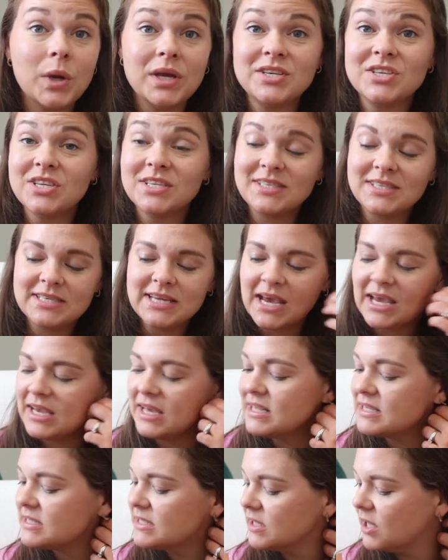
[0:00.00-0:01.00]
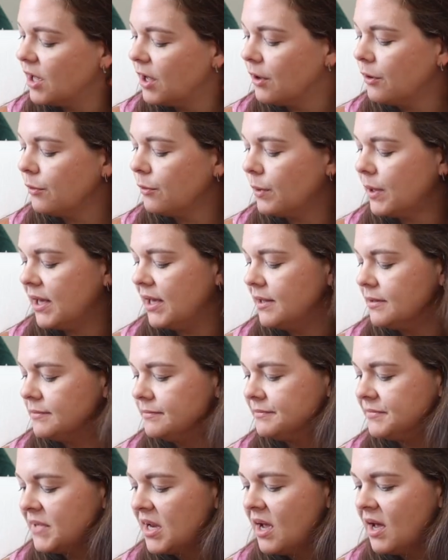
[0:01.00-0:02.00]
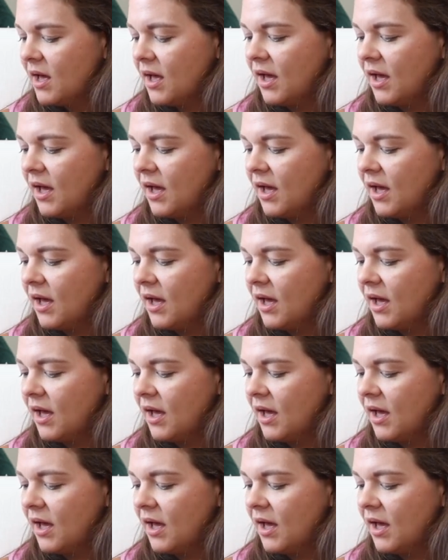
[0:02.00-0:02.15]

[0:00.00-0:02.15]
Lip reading: we just take it slow, and